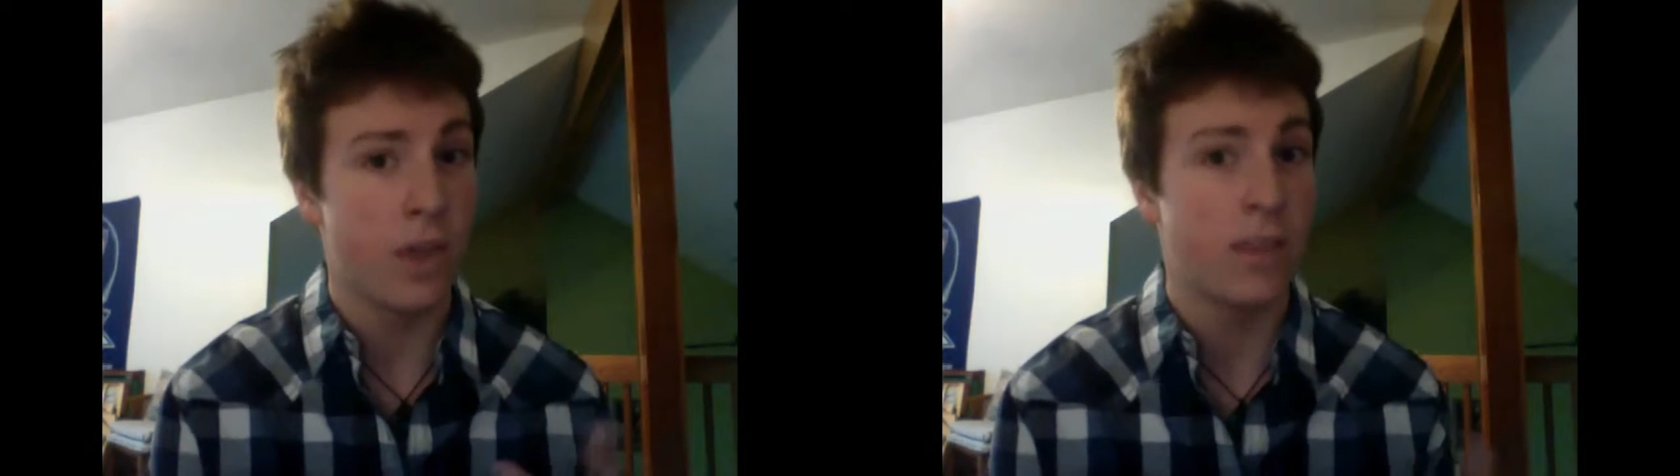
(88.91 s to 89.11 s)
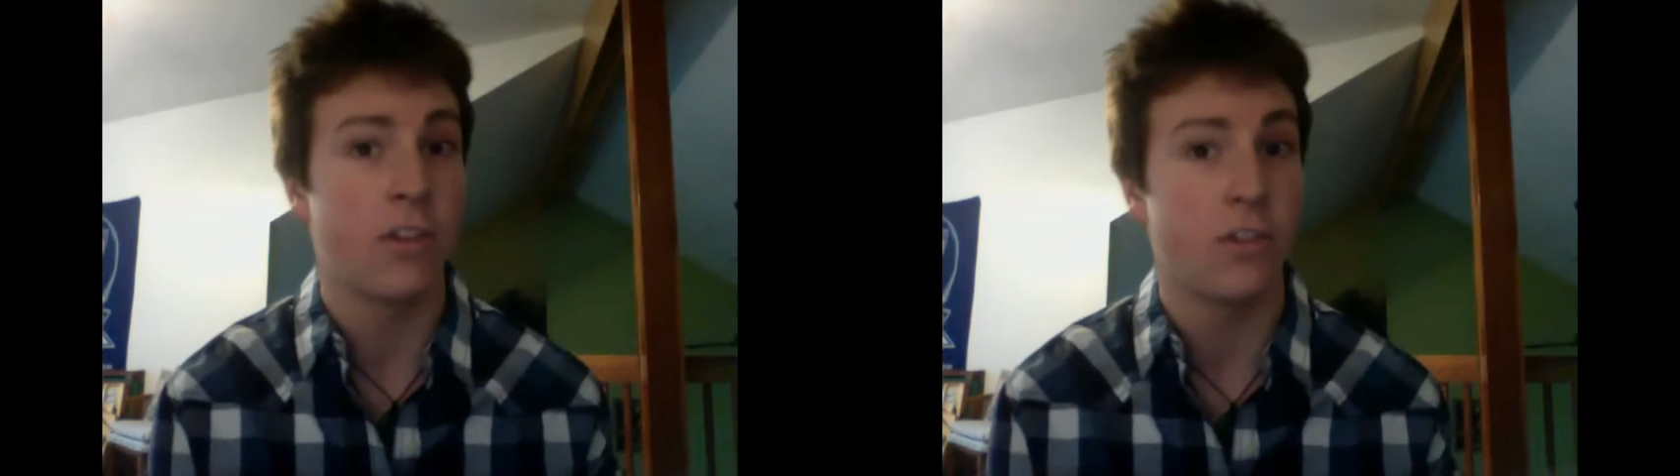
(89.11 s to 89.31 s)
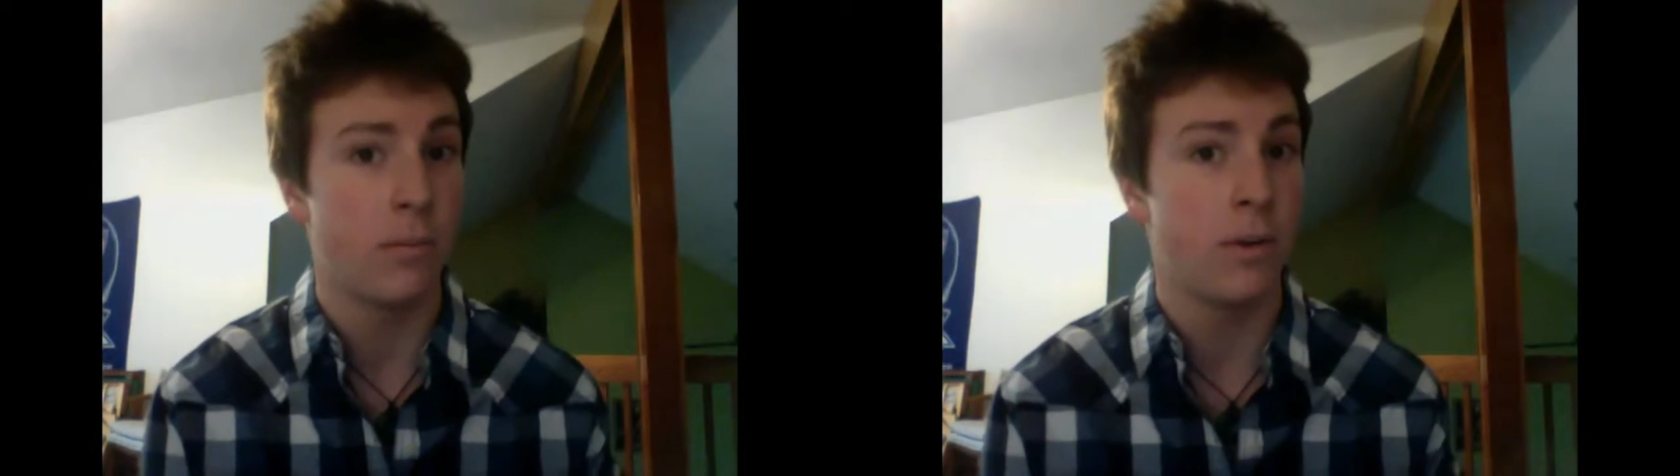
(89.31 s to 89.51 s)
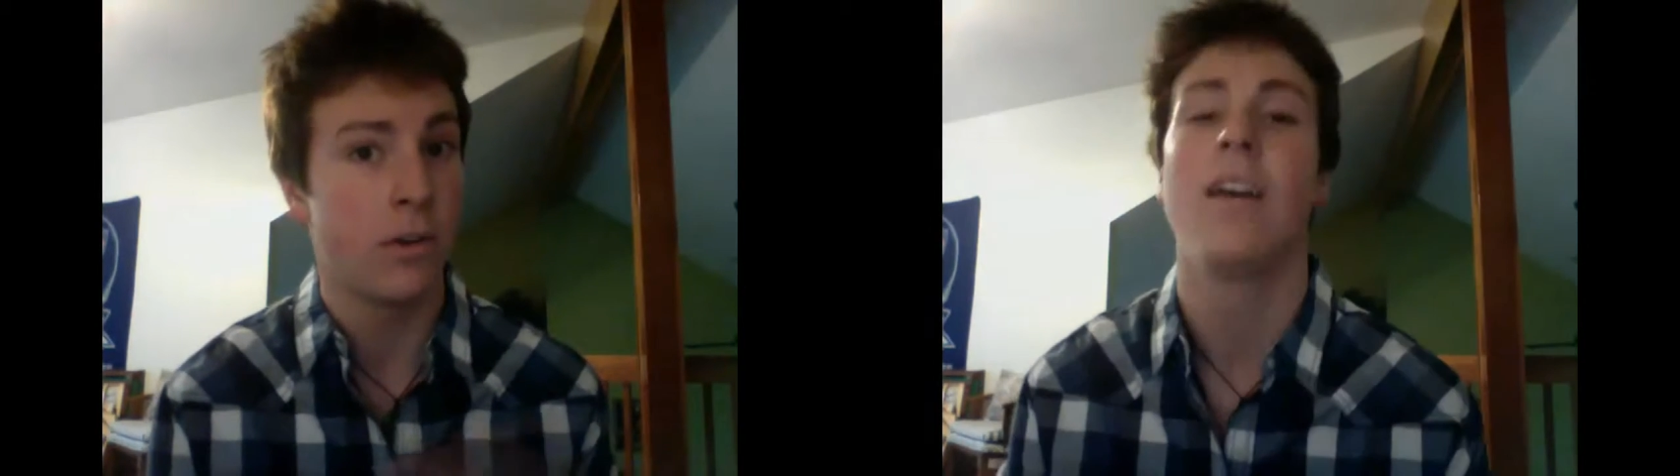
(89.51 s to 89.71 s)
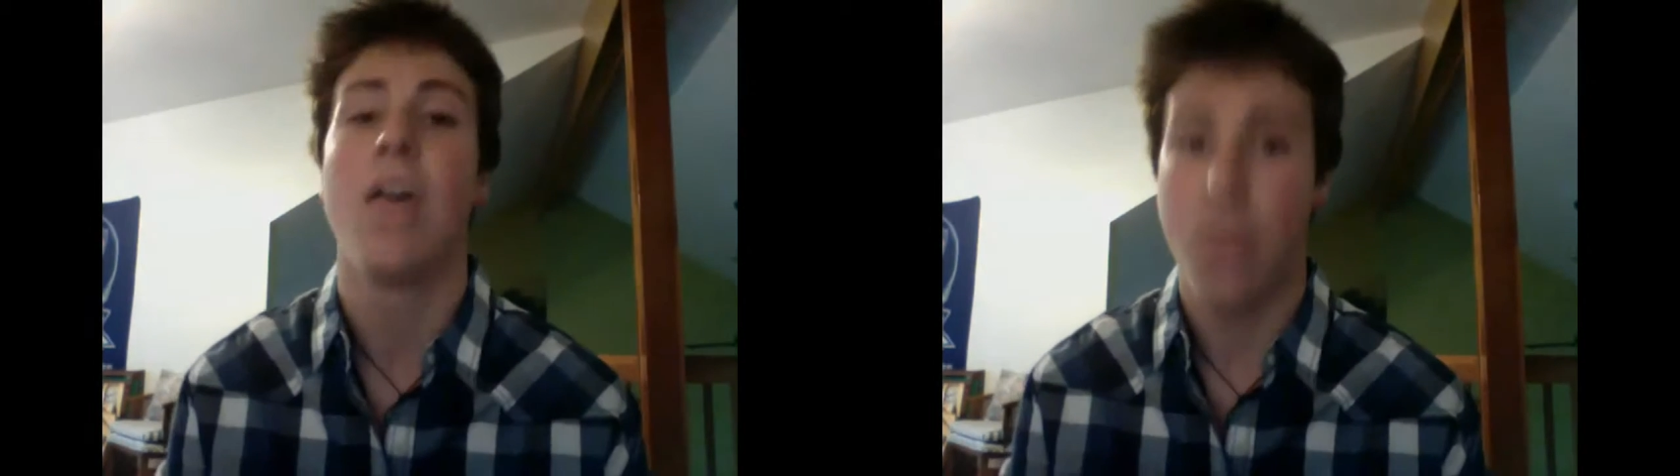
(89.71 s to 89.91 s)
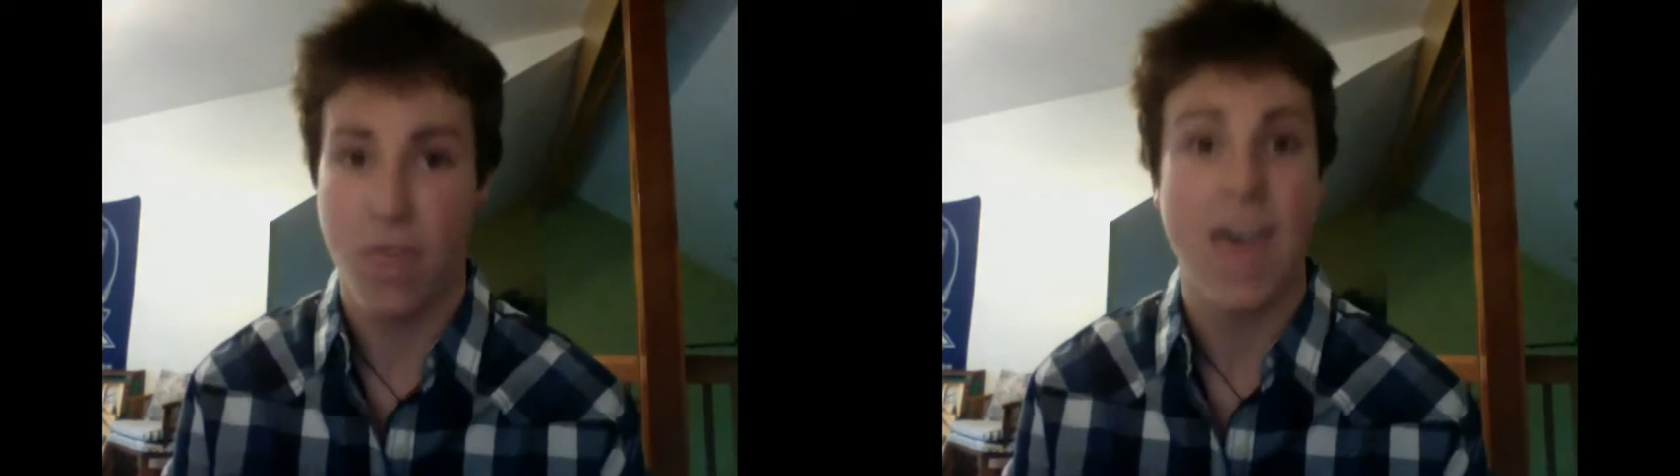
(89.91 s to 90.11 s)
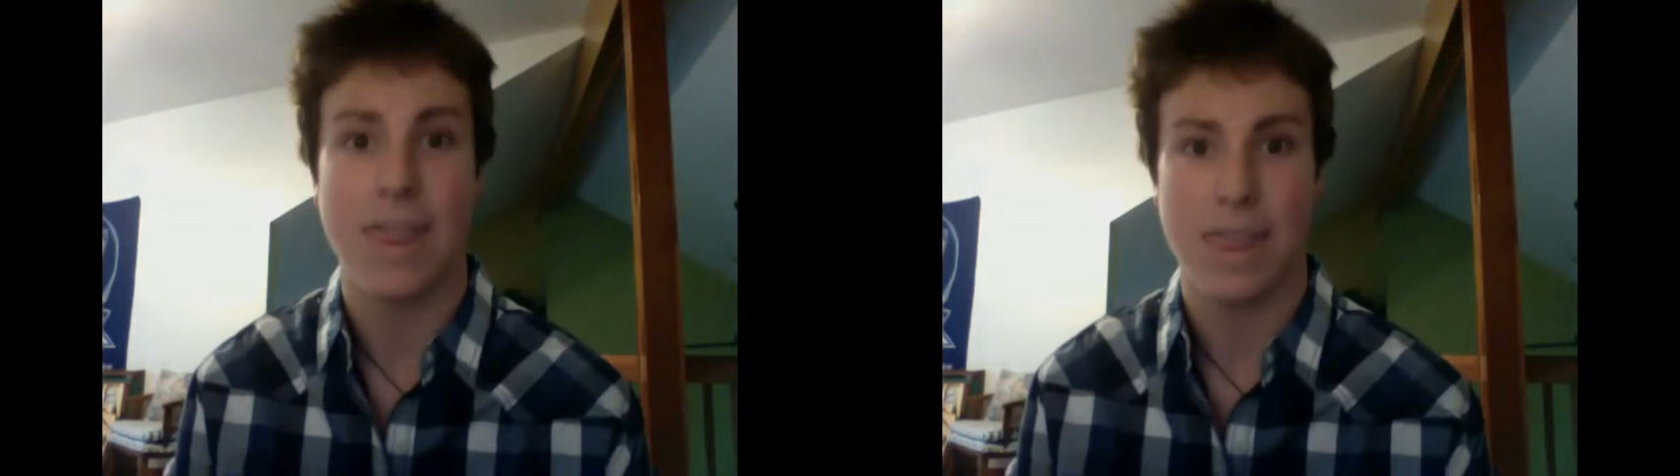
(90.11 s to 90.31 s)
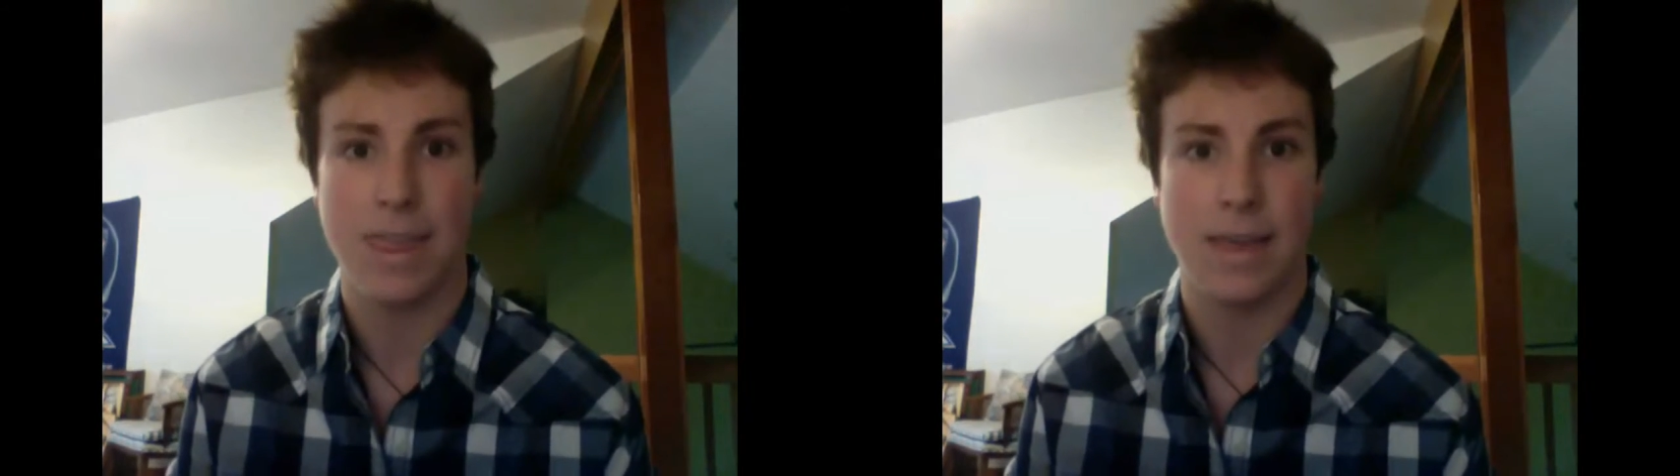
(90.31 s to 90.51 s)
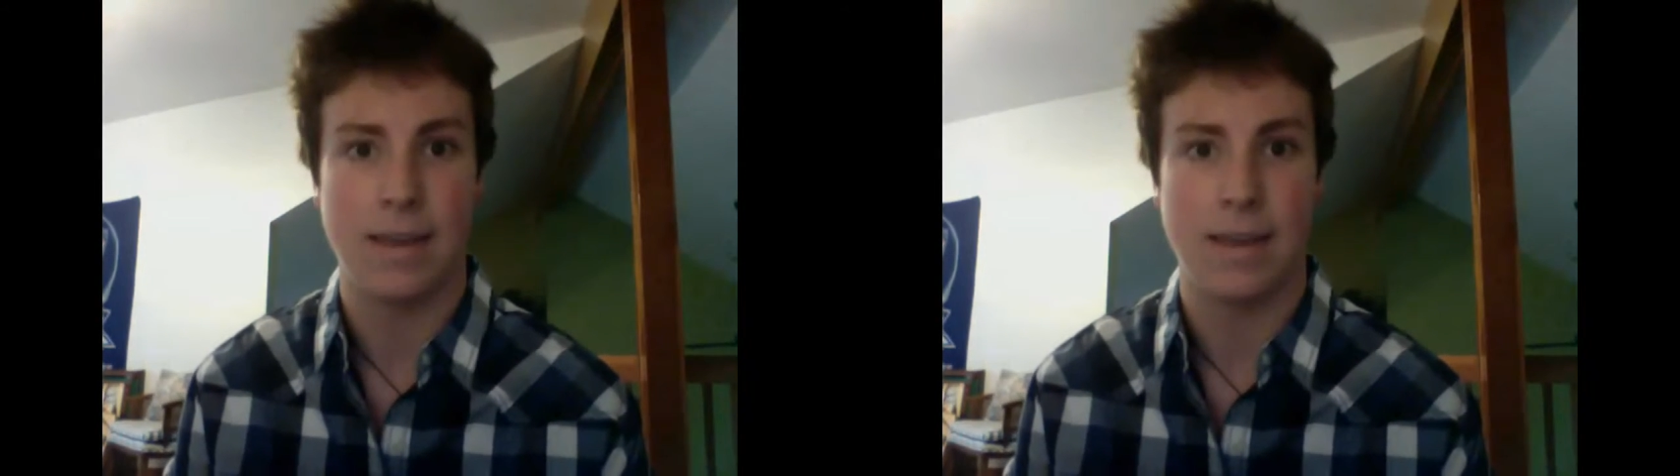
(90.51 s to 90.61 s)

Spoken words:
that you've been doing? That thing.